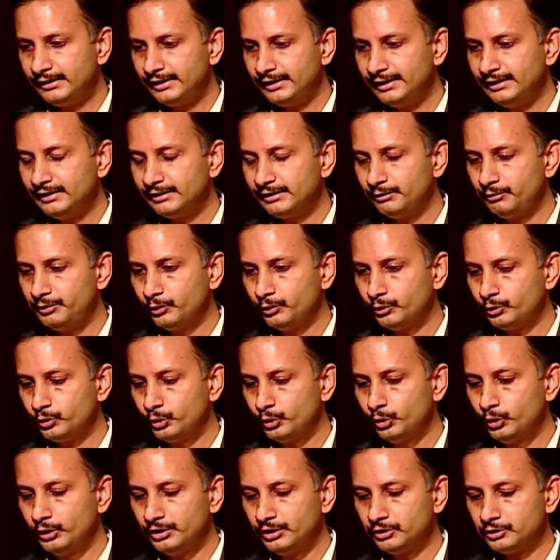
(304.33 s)
thing that we want to
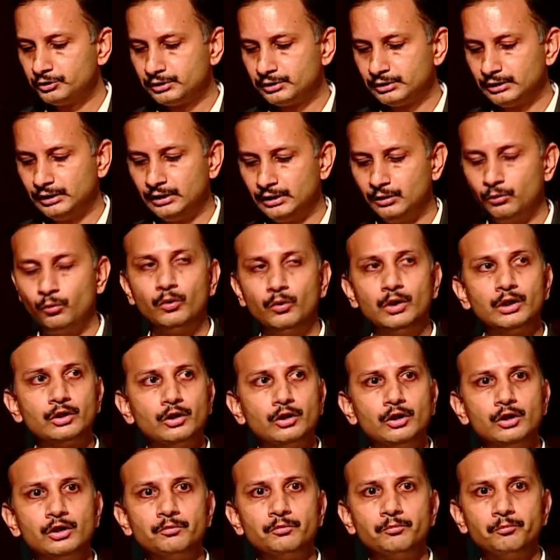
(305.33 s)
do is work
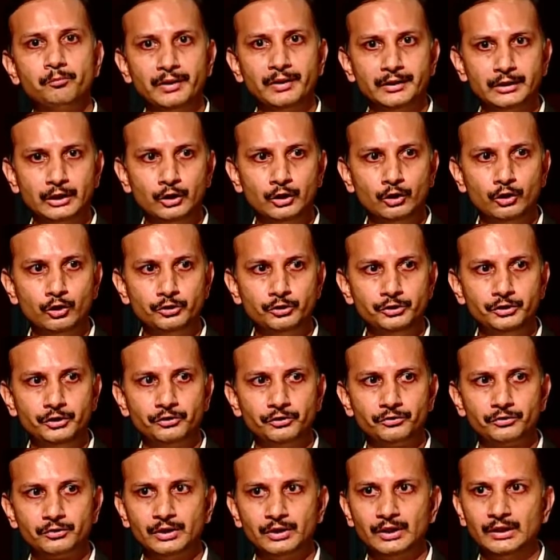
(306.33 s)
on
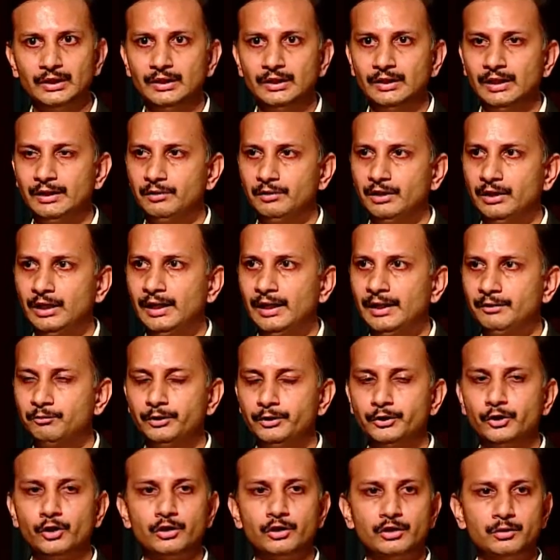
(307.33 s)
methodologies. Yeah. As we
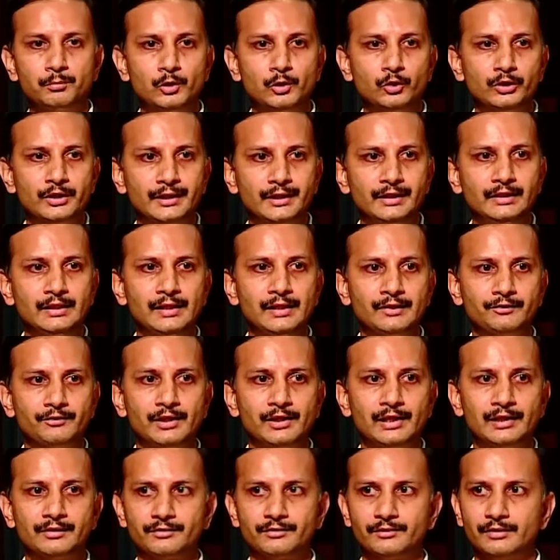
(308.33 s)
talk about greenhouse
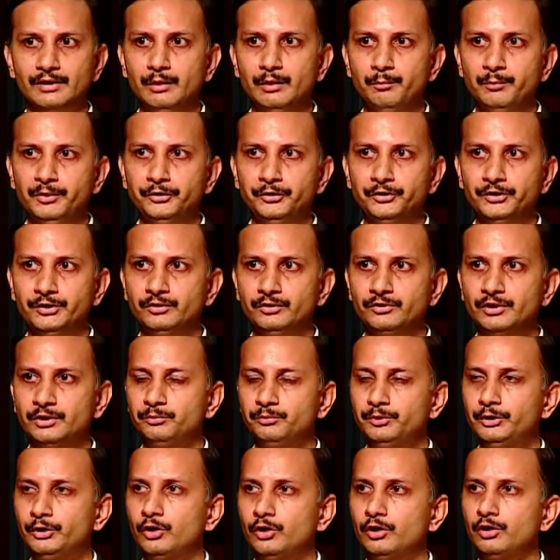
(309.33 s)
gas emissions, as we
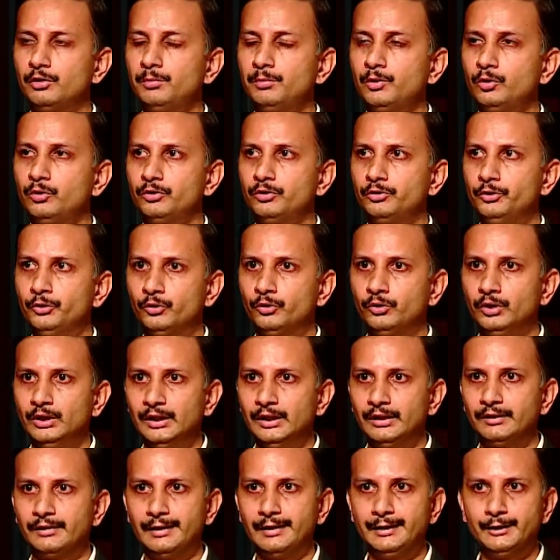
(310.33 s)
talk about, you know,
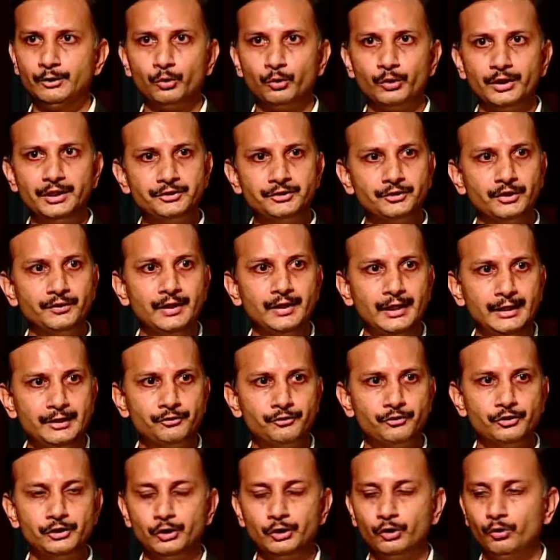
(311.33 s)
trying to reach a net
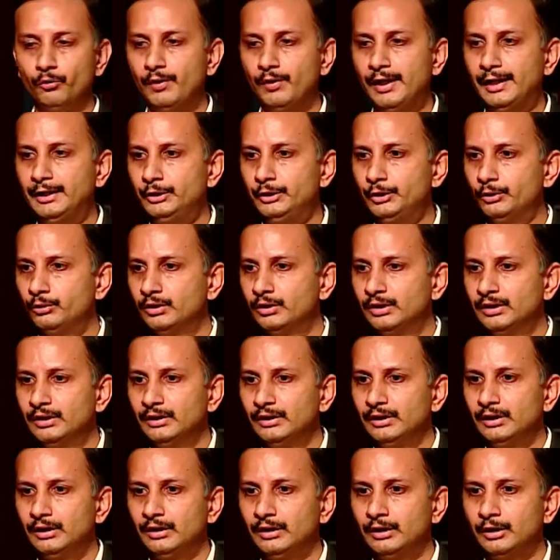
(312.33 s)
zero value,
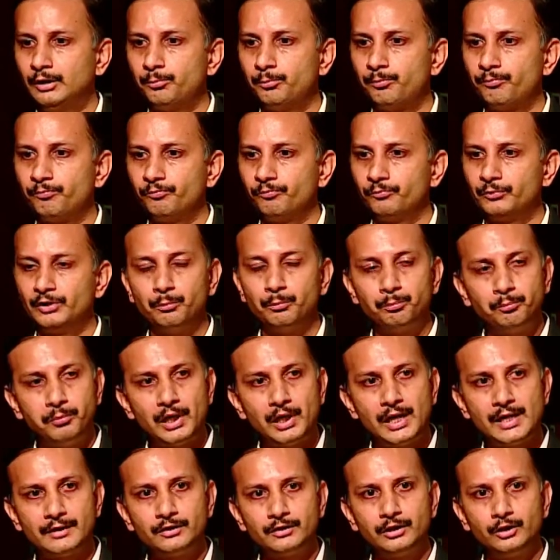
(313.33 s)
the
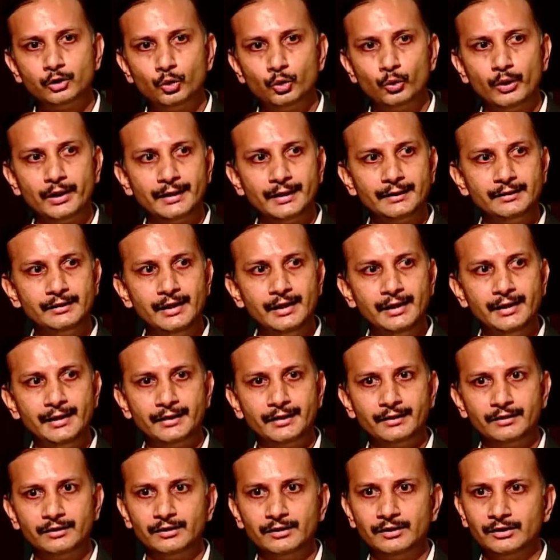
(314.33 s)
path to get
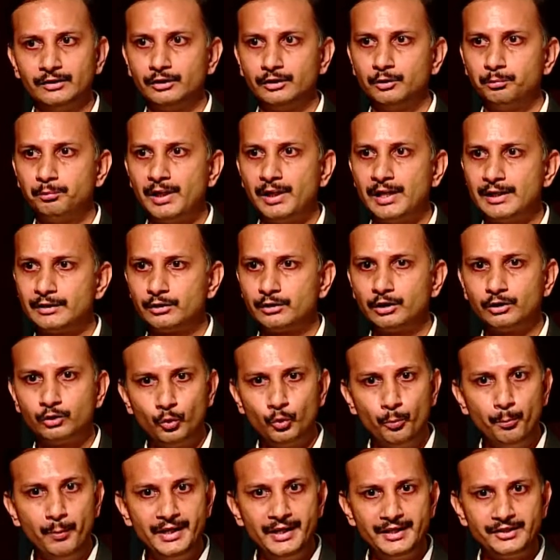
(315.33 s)
there, the path to
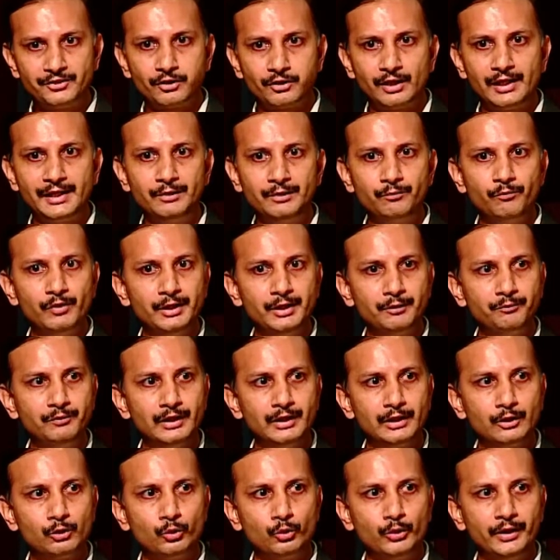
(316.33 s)
baseline where we
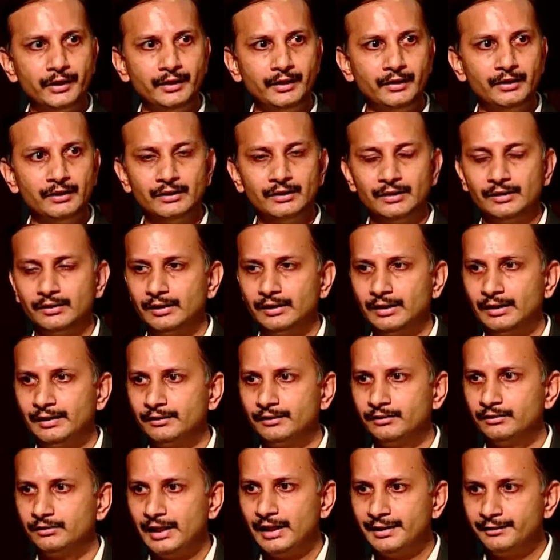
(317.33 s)
are today,
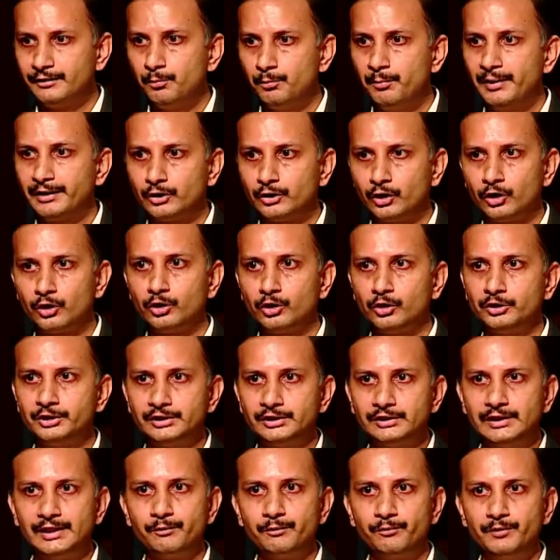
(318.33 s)
and the methodologies
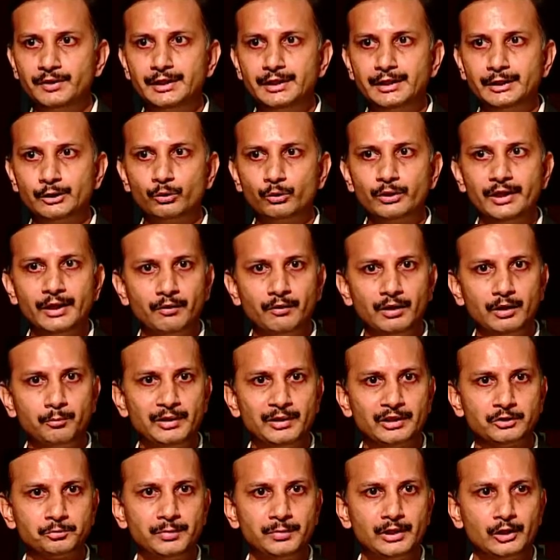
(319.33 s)
that we need to develop
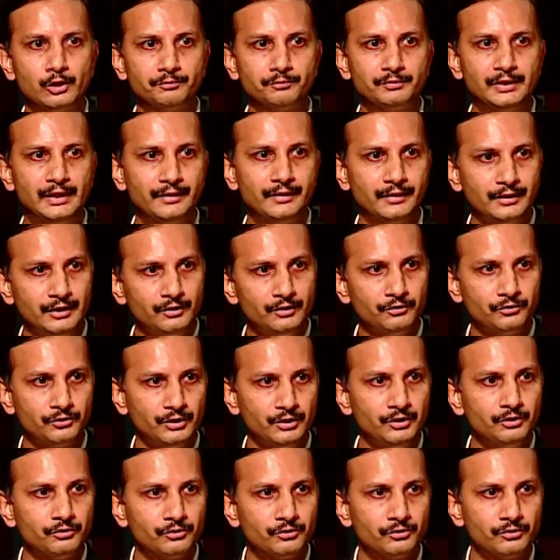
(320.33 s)
as part of that
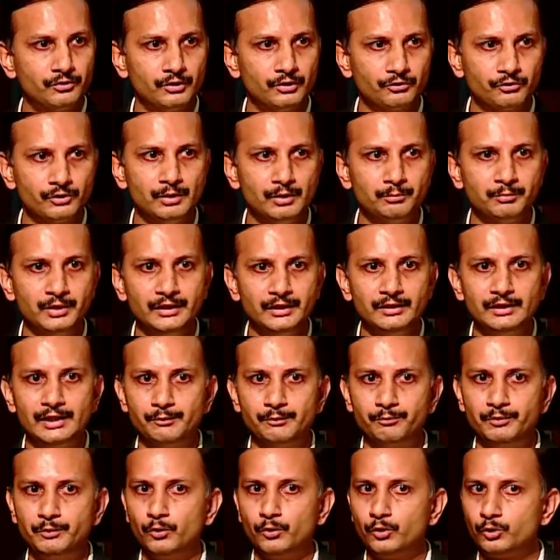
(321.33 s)
is something that
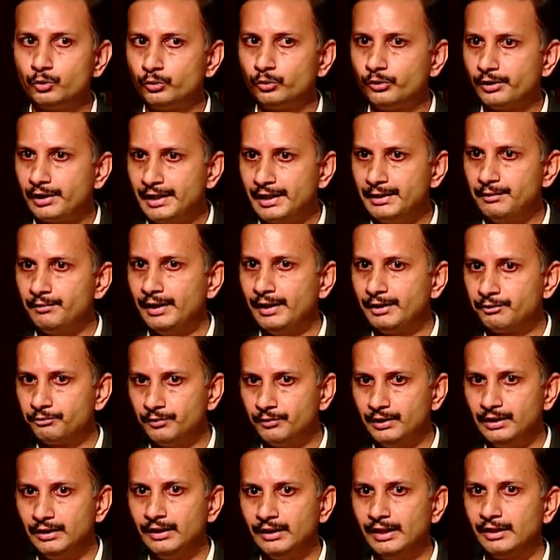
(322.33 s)
we want to drive as
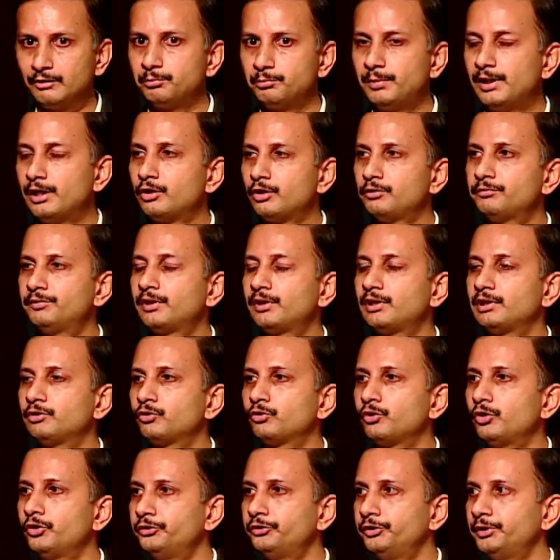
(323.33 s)
well as part of the
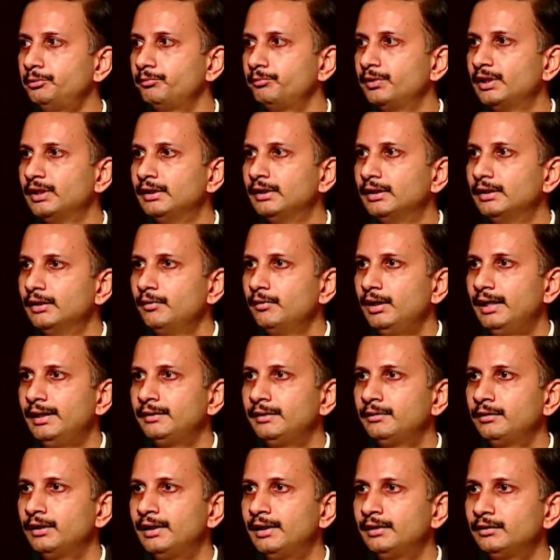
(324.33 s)
consortium.
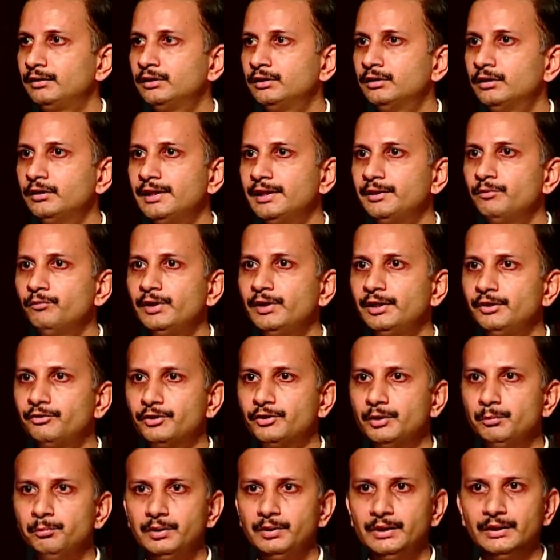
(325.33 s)
And third, and
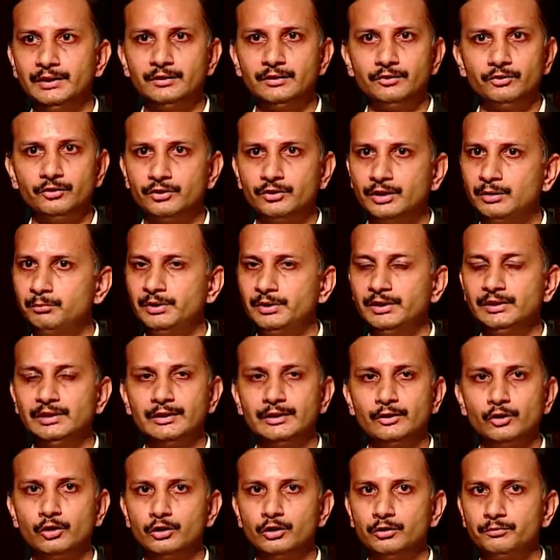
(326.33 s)
very simply, and this is
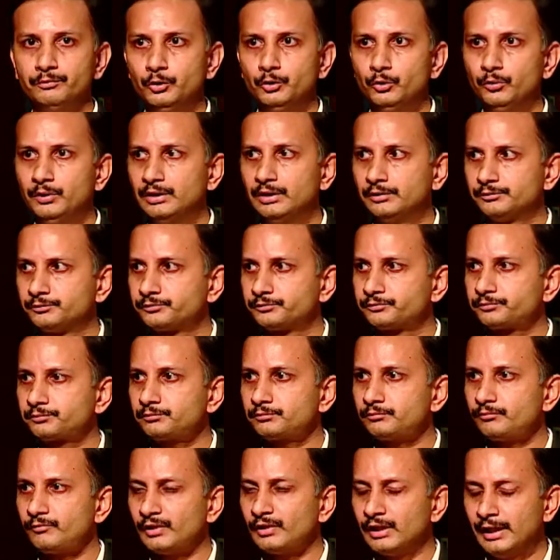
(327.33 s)
something that all of you
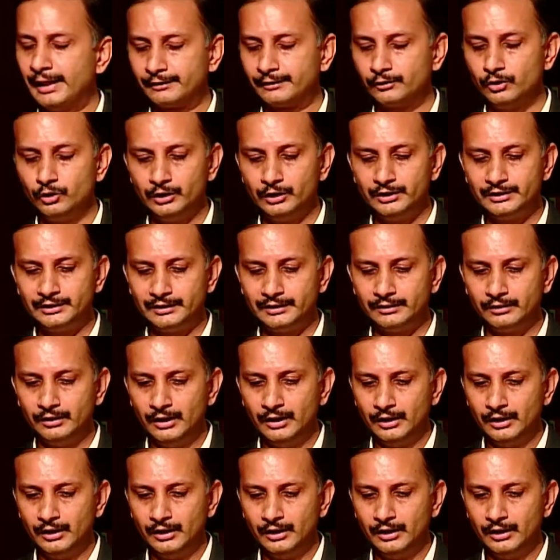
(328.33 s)
will acknowledge and,